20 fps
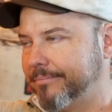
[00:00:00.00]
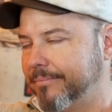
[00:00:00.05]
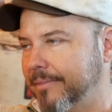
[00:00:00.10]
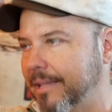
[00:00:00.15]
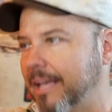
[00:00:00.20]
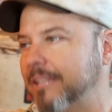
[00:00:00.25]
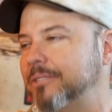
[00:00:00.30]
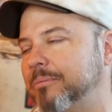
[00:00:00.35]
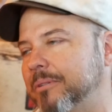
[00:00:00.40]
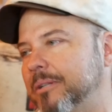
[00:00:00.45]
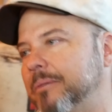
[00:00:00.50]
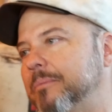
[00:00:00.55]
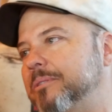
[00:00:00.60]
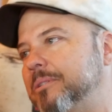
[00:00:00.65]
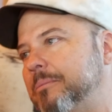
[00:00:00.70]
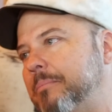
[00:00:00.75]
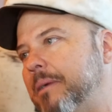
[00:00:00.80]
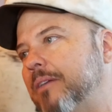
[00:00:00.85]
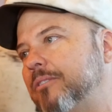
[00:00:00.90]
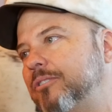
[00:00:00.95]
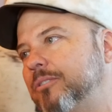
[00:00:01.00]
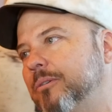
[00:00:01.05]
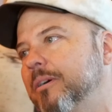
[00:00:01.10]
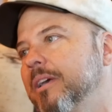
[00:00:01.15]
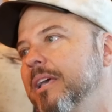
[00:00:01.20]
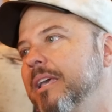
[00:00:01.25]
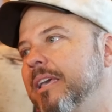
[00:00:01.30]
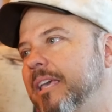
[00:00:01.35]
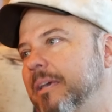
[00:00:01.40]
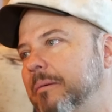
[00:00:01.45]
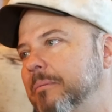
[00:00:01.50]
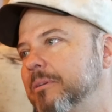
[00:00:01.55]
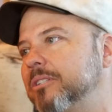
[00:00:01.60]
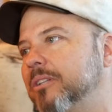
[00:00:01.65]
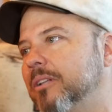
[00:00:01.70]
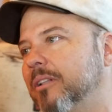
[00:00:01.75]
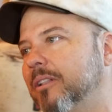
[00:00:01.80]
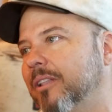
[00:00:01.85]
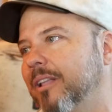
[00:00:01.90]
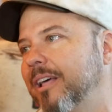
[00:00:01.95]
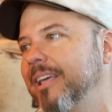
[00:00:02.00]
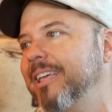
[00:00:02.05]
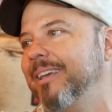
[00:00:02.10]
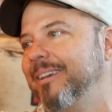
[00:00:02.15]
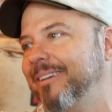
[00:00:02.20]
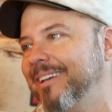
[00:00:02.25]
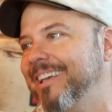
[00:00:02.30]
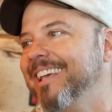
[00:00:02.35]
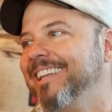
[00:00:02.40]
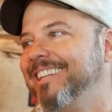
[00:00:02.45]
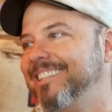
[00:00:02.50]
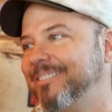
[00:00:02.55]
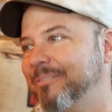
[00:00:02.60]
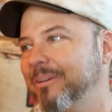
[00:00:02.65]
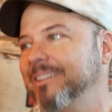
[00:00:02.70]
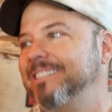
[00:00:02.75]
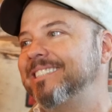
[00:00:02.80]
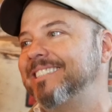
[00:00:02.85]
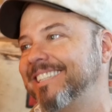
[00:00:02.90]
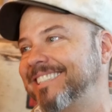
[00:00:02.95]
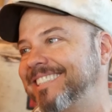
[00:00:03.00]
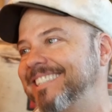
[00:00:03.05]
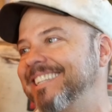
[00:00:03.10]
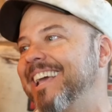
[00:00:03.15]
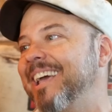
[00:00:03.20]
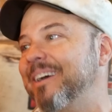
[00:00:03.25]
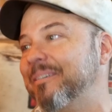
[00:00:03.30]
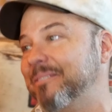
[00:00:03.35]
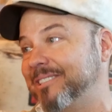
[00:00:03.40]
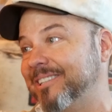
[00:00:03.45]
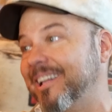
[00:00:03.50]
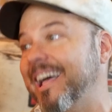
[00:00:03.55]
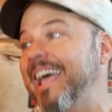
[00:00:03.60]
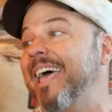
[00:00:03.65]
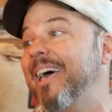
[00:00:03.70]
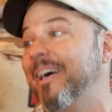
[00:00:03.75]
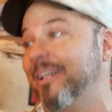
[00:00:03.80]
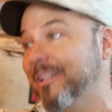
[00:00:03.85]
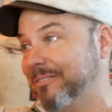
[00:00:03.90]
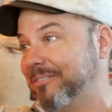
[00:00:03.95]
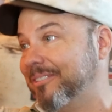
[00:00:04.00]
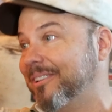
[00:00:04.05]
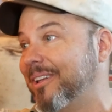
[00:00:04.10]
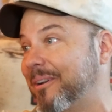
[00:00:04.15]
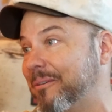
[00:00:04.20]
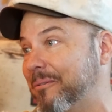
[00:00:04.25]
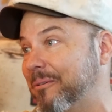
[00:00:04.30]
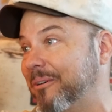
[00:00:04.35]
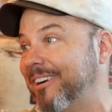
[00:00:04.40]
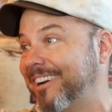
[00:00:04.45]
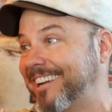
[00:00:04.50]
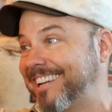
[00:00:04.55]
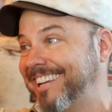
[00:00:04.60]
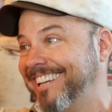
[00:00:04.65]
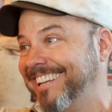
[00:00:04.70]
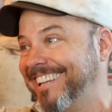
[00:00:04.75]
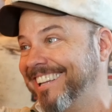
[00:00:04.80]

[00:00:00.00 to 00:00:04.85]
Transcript: That's what it was about. So it was 168 was a hell of a lot of work.